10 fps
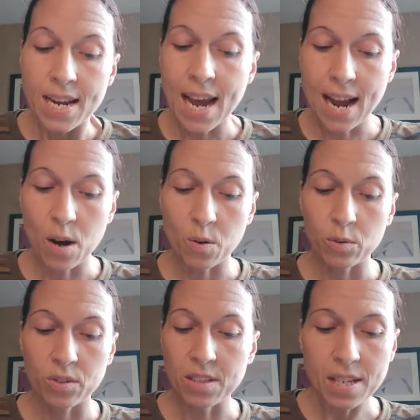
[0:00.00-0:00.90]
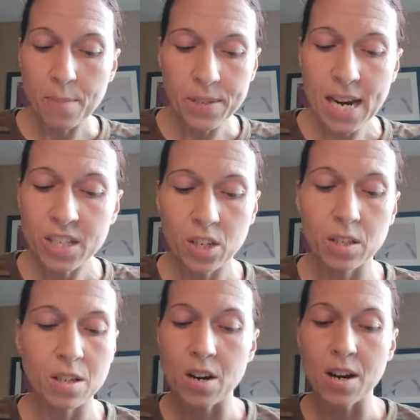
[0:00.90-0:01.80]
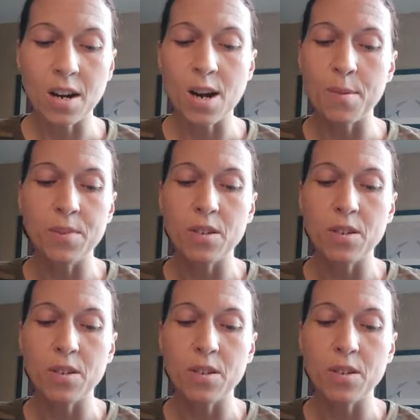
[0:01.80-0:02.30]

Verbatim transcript: Now, the temptations are going to come.